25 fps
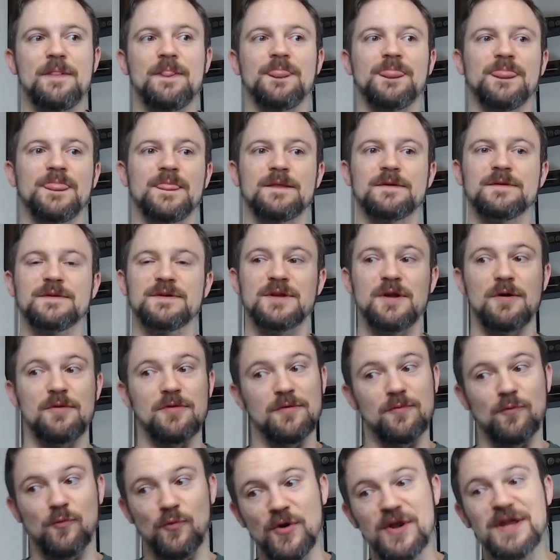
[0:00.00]
you know, the
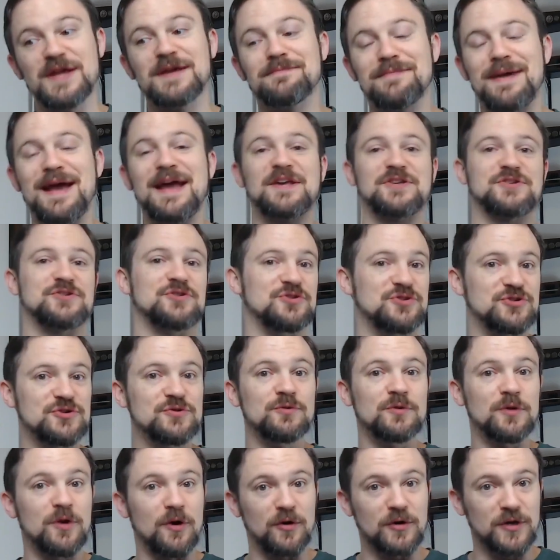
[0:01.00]
ring mastered you
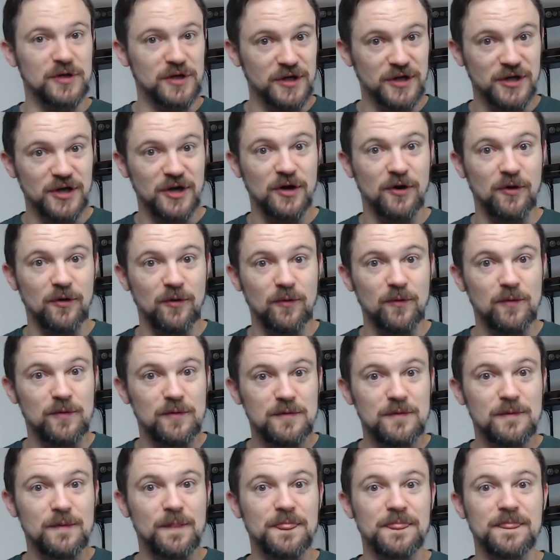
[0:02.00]
long ago.
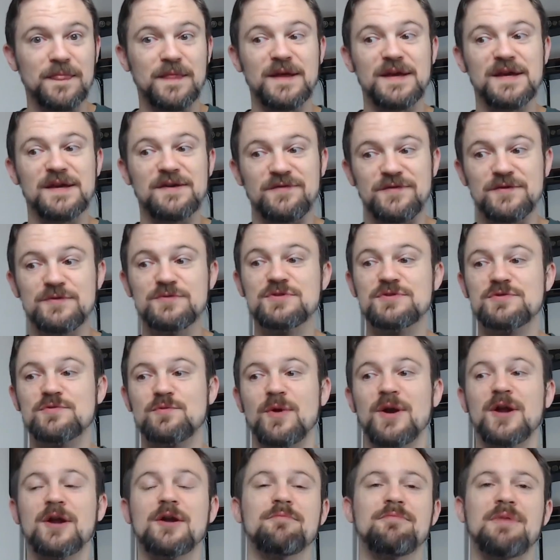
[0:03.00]
If you
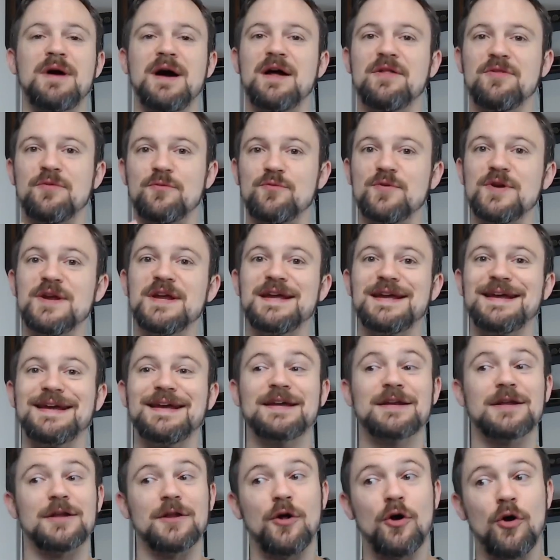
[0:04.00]
swear by the ring,
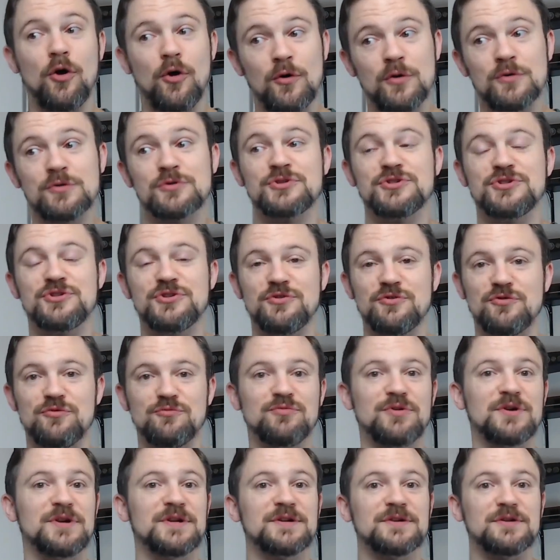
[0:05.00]
it'll hold you,
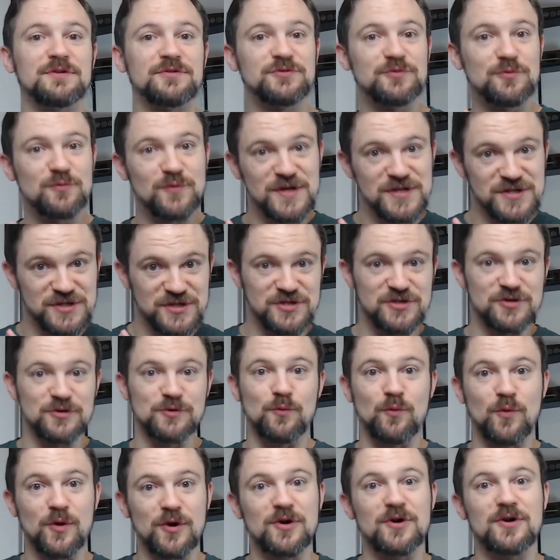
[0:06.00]
but it'll twist your
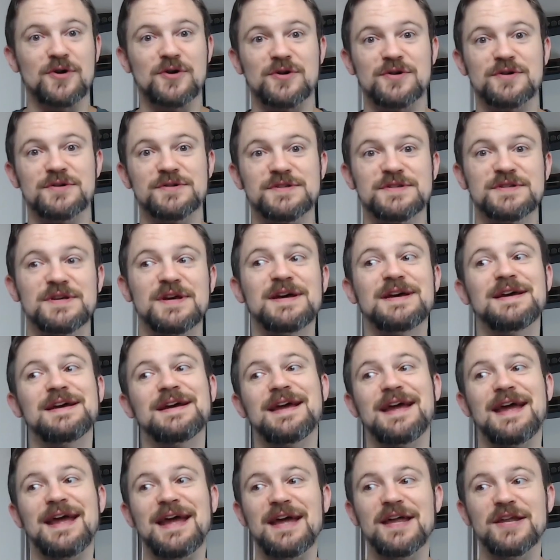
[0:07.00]
words,
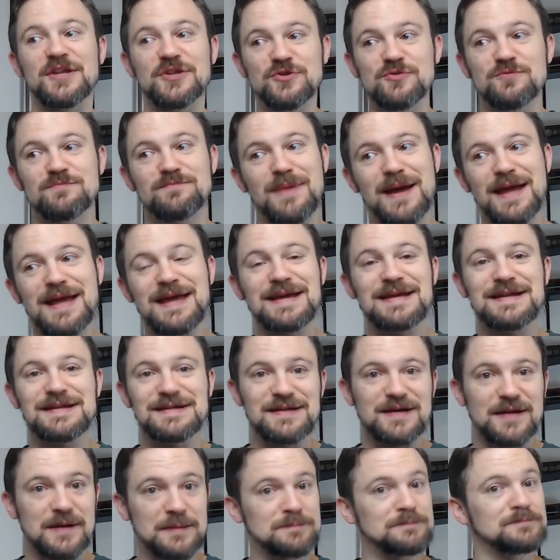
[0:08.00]
and you may end
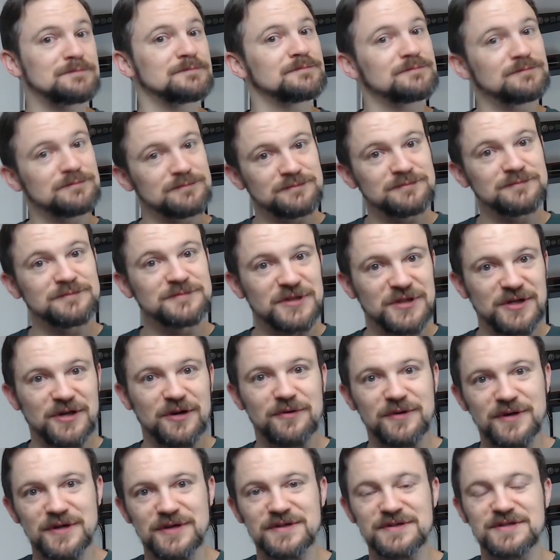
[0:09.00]
up, you know,
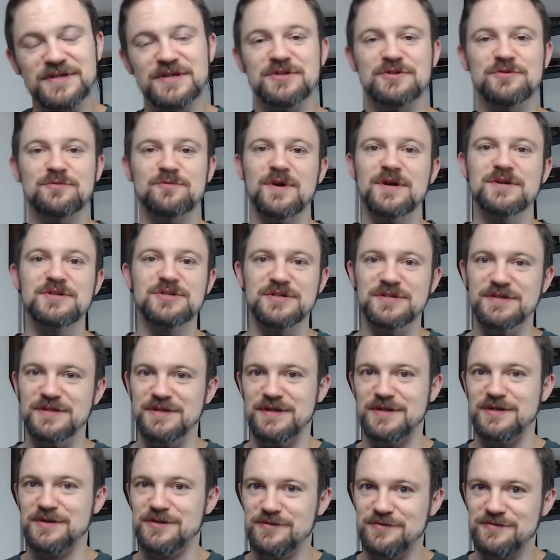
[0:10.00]
in a situation
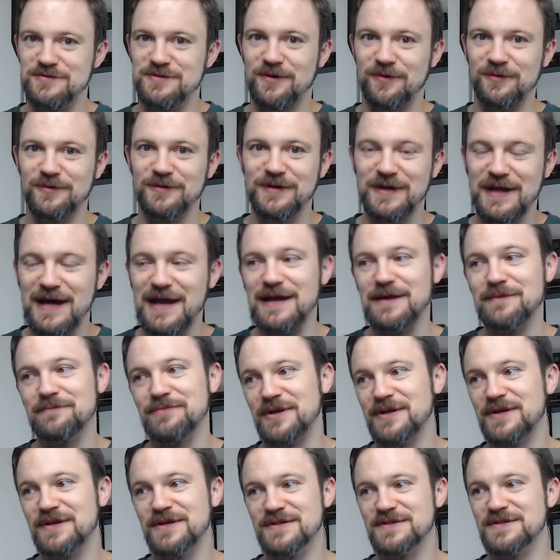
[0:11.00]
that you don't like,
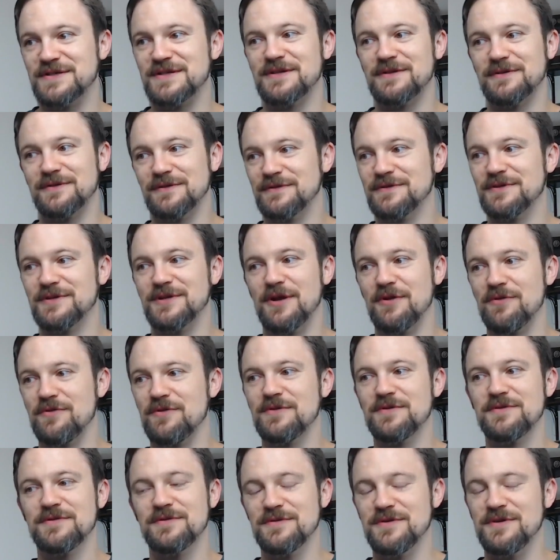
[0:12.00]
because it'll, you know,
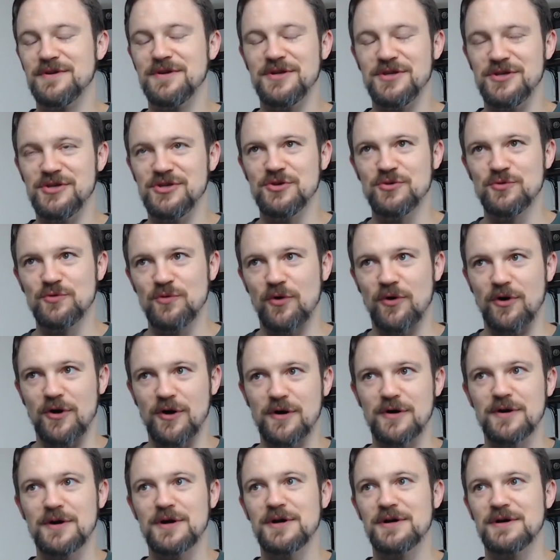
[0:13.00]
you
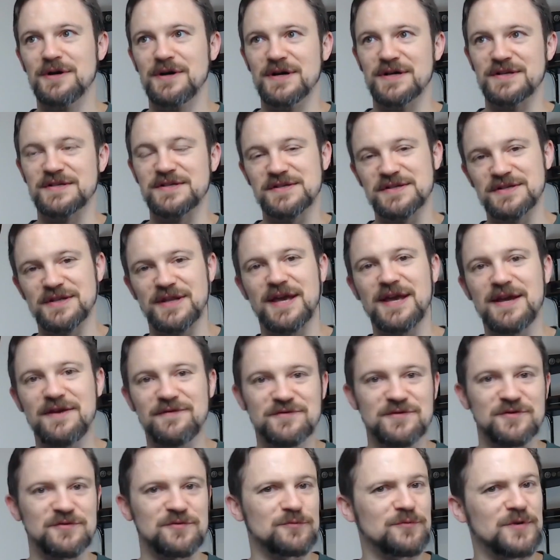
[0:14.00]
are a slave to
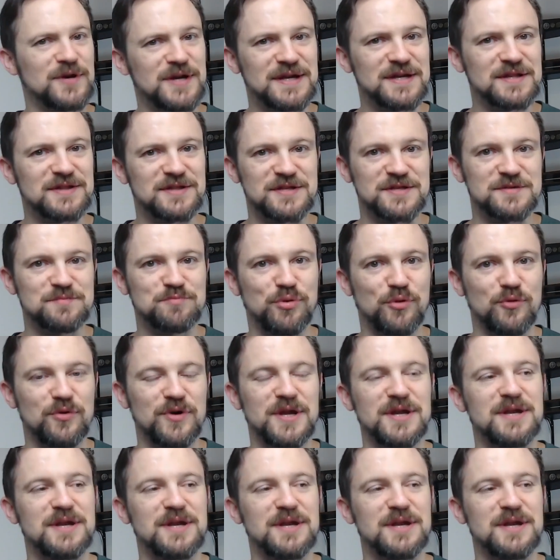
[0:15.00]
the ring at this point,